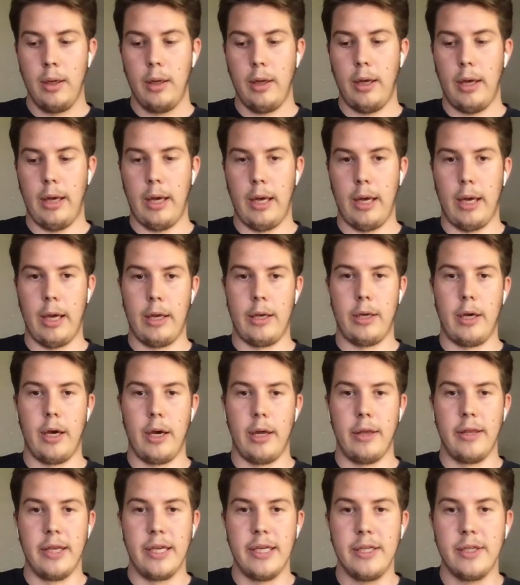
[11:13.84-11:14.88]
And
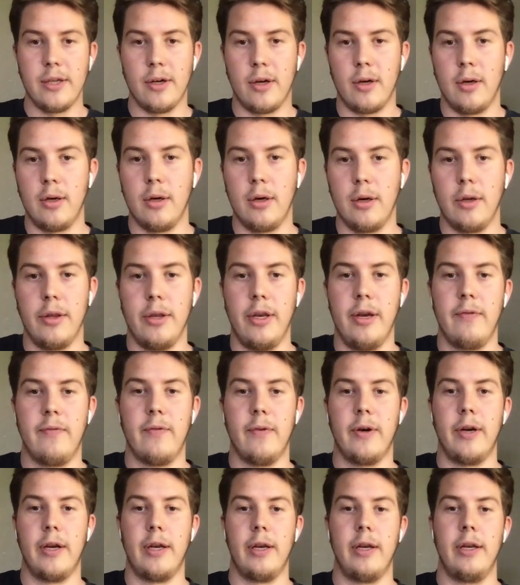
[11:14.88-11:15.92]
these are the
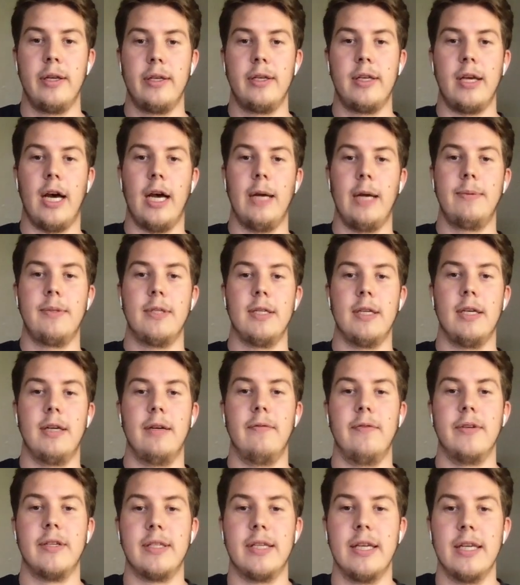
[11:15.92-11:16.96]
different types of
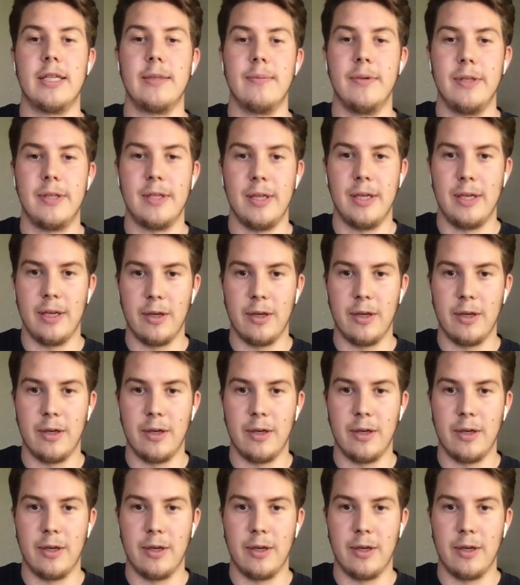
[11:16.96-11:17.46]
assessments and